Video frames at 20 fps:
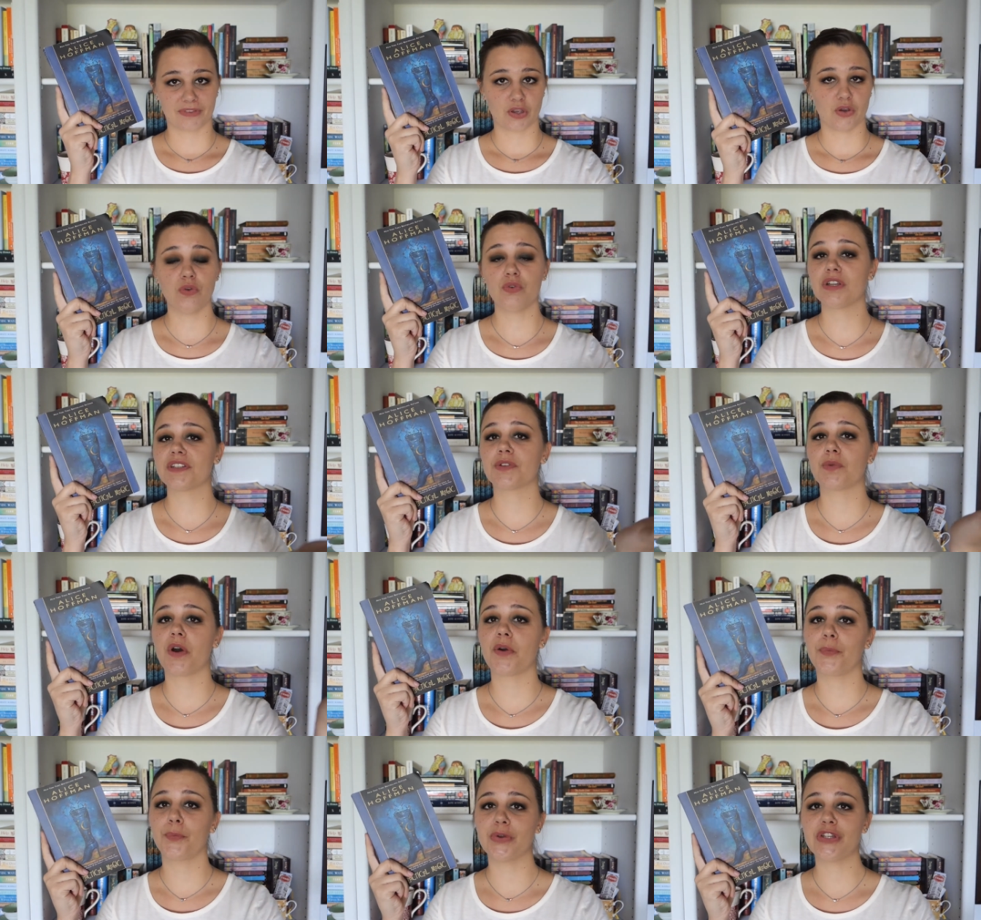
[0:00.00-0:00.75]
who doesn't
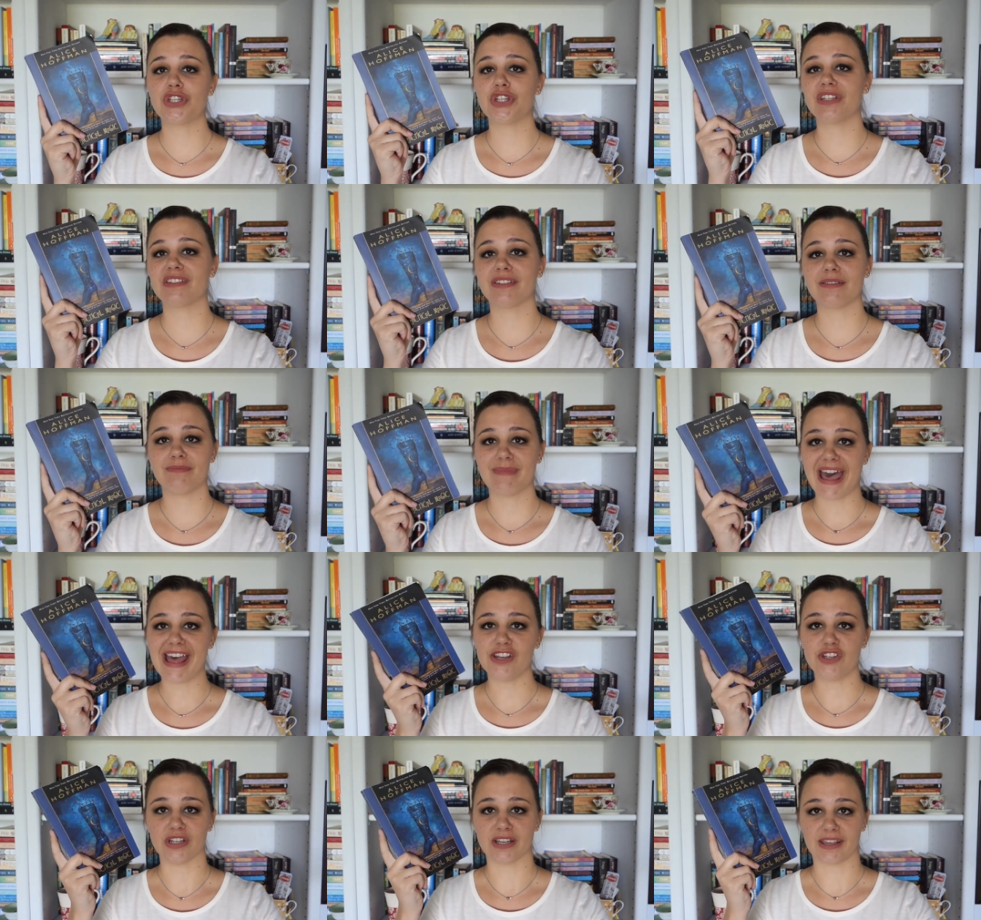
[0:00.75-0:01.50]
want witches and
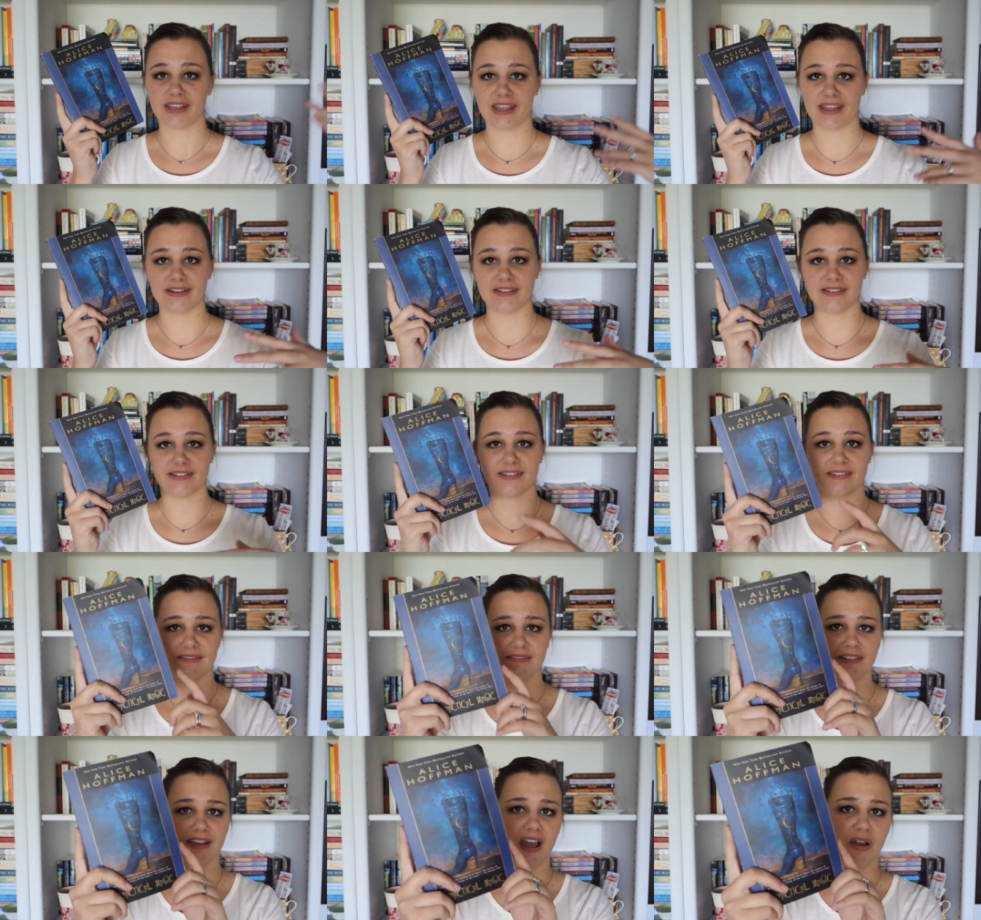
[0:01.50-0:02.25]
magic
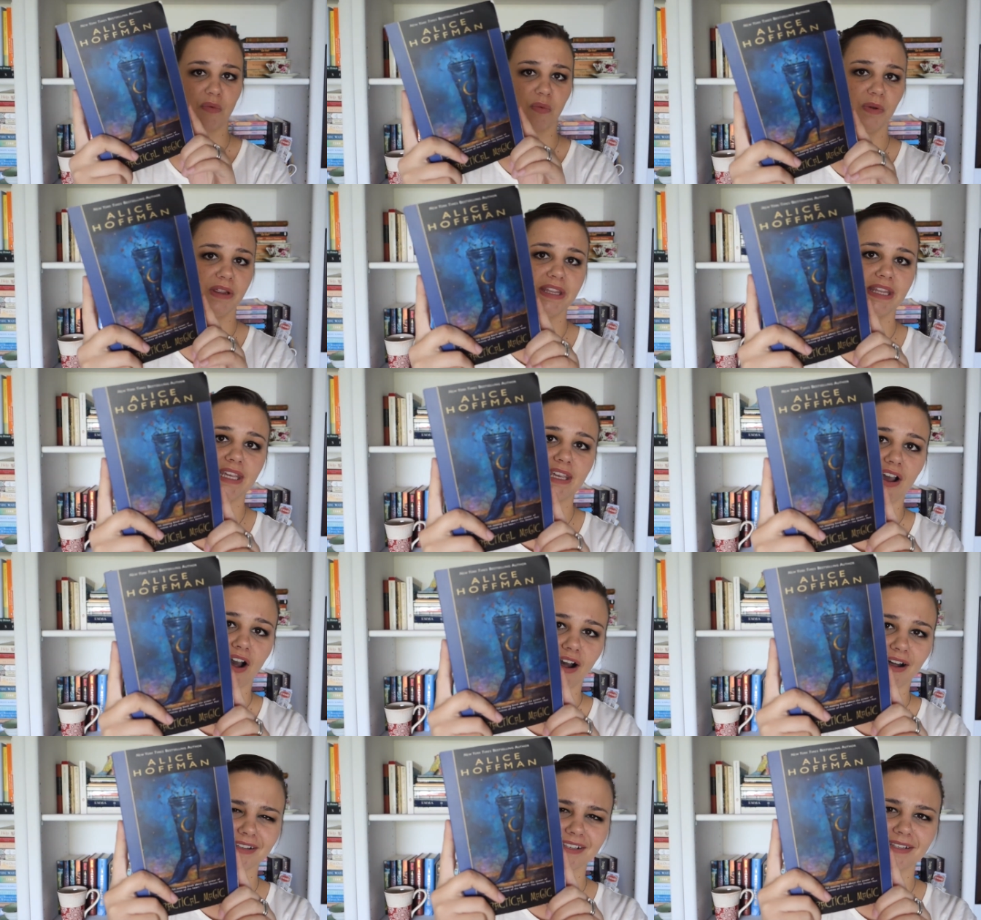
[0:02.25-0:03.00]
and a really
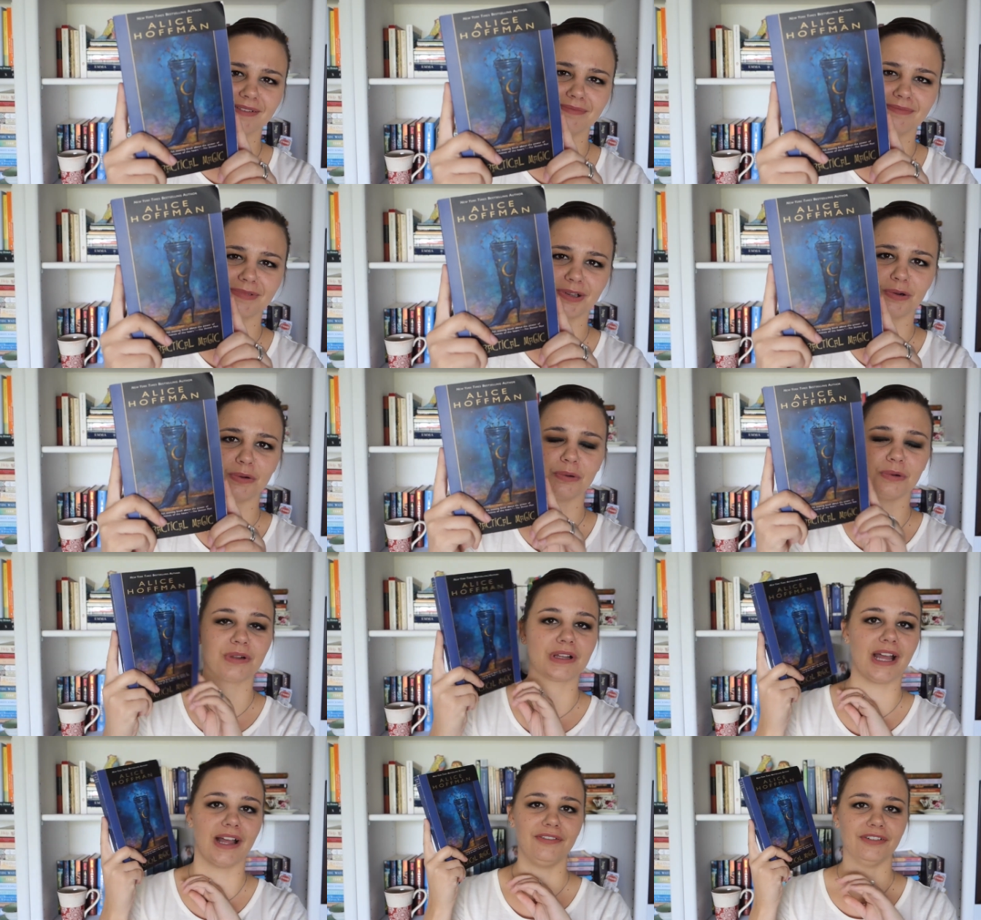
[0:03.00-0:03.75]
awesome,
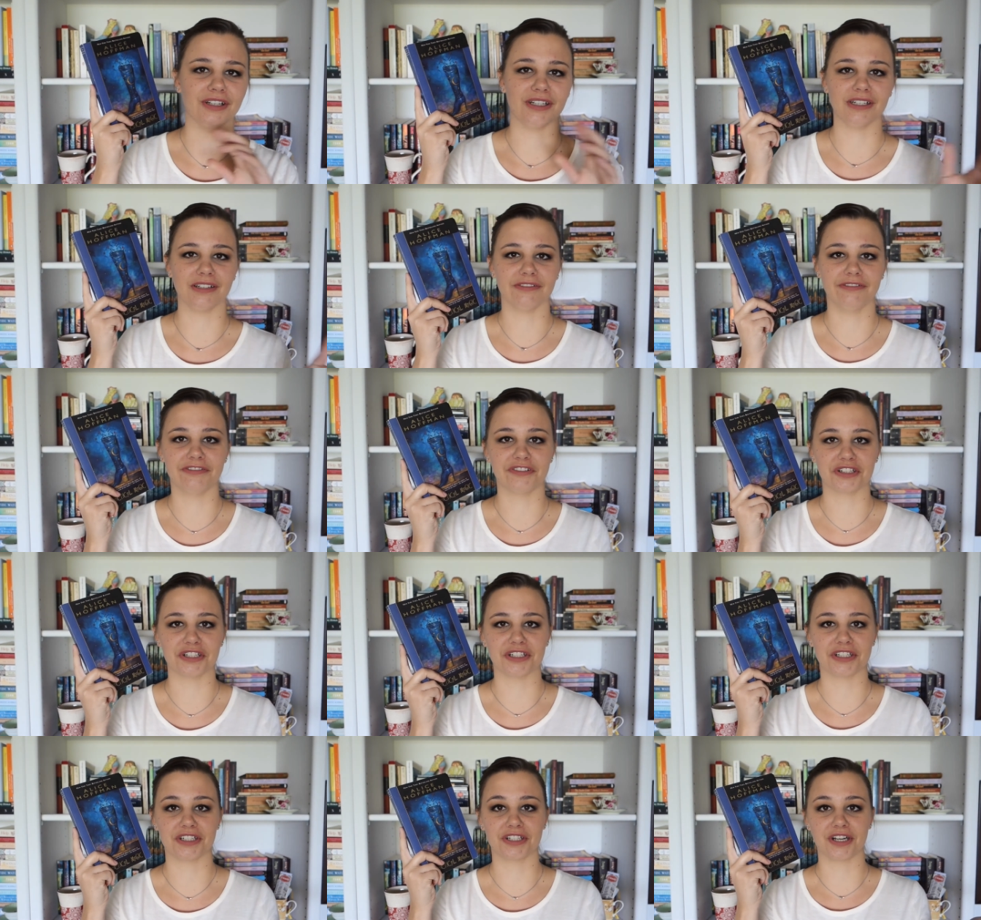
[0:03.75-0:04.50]
cool cover
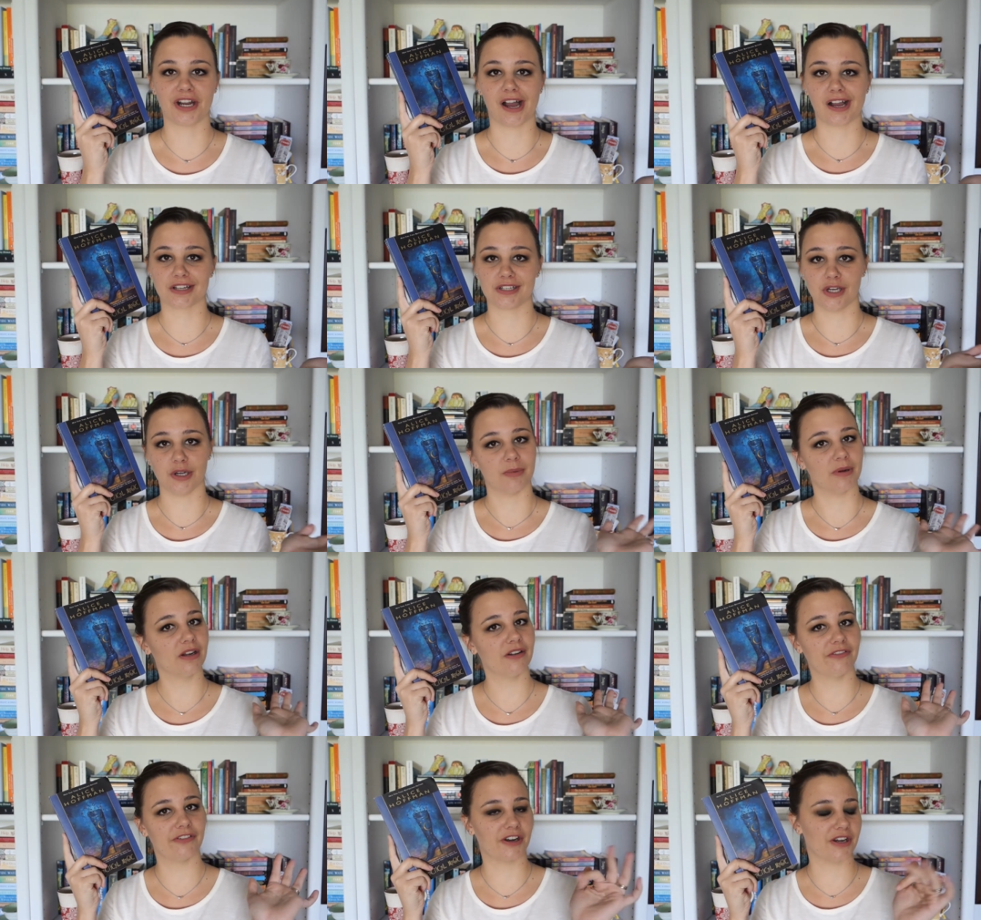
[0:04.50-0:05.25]
for
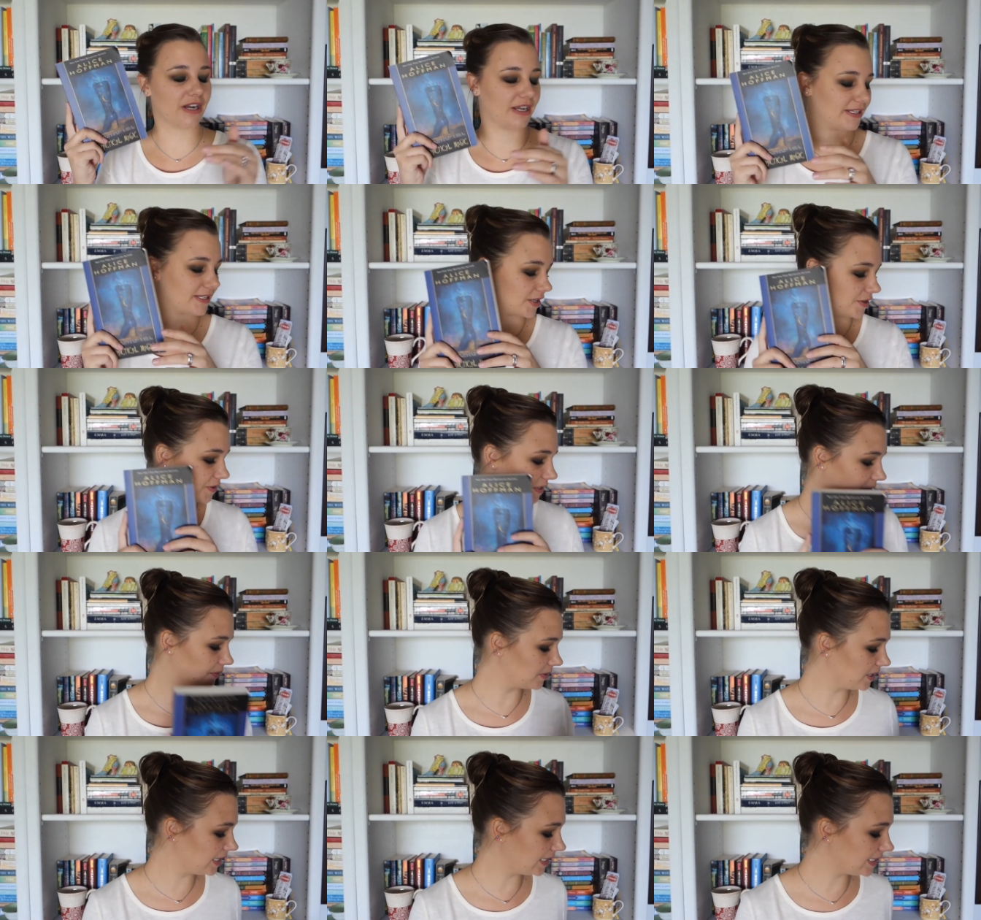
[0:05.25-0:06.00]
October for a nice,
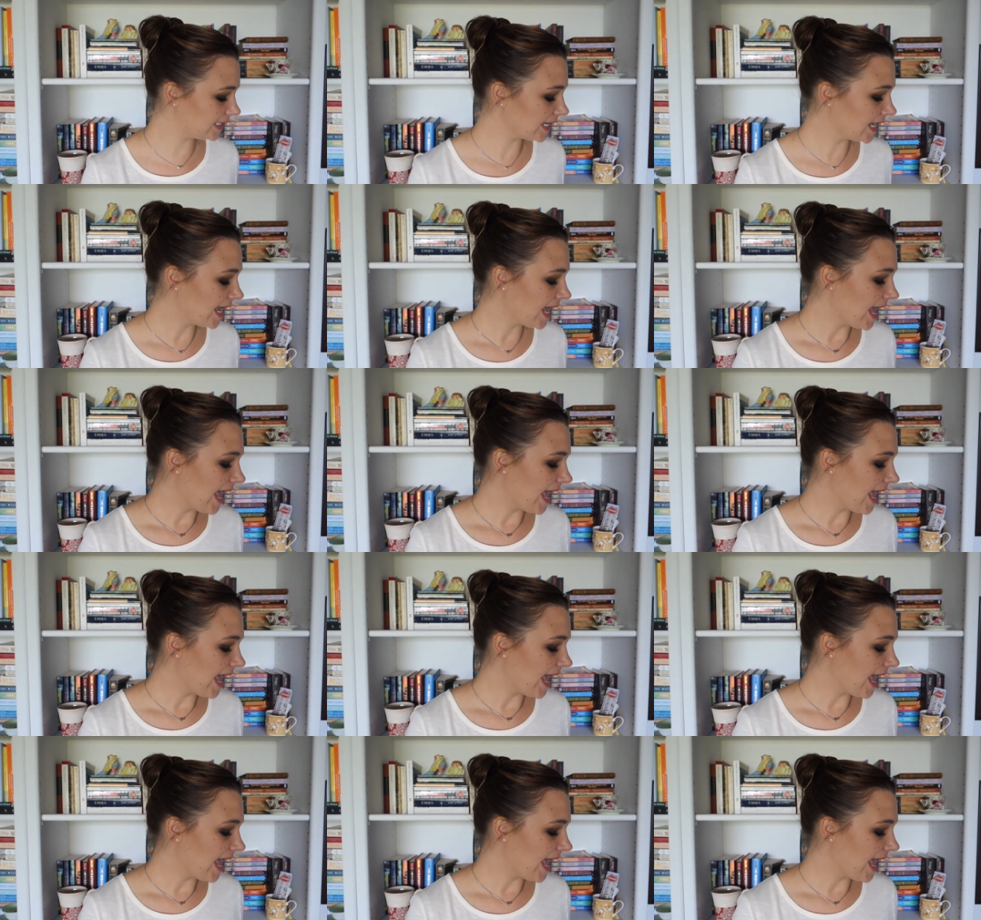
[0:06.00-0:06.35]
cozy read?